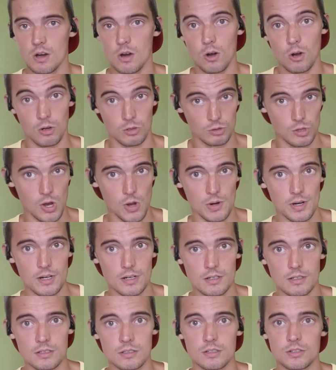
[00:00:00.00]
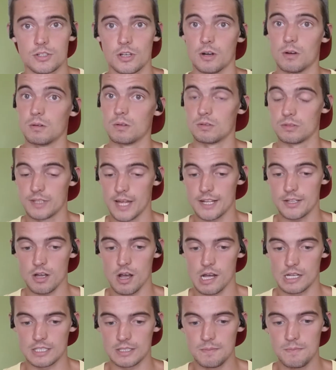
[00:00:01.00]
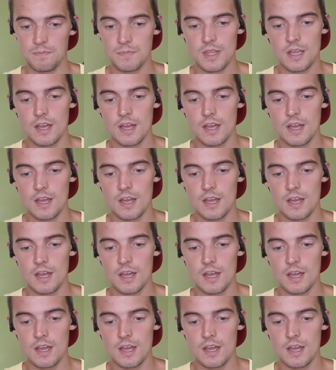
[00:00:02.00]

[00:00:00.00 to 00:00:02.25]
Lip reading: are lower, so that's awesome.